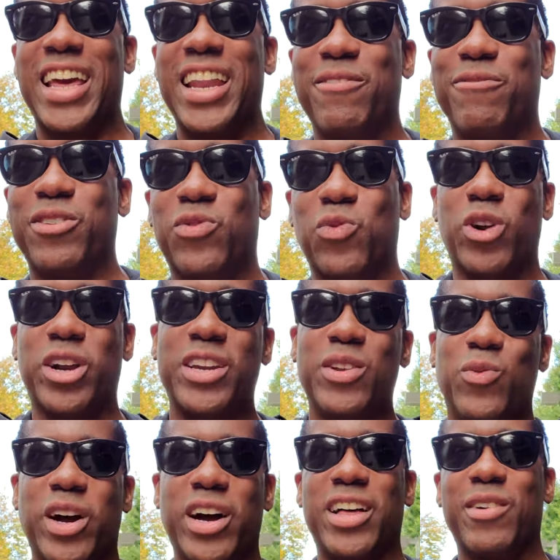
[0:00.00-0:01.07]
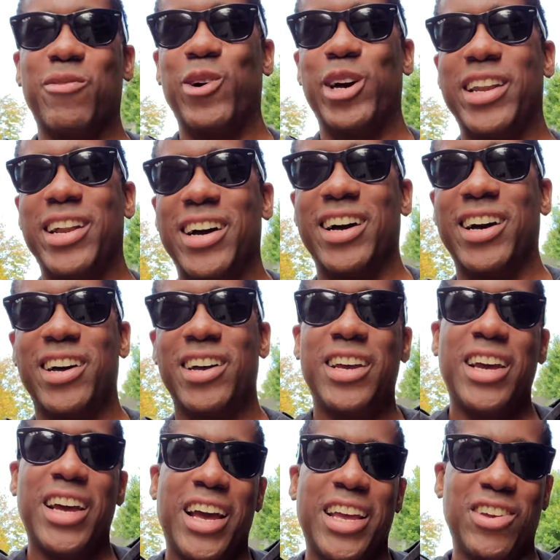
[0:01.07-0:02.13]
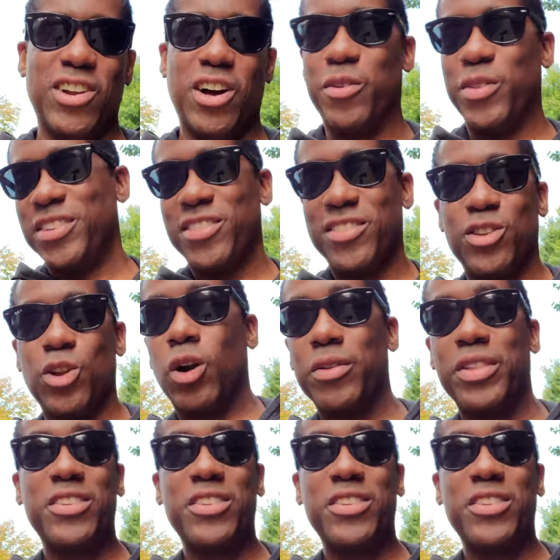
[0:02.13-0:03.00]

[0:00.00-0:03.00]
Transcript: and if it's working well, and what uh, you know. This is normal.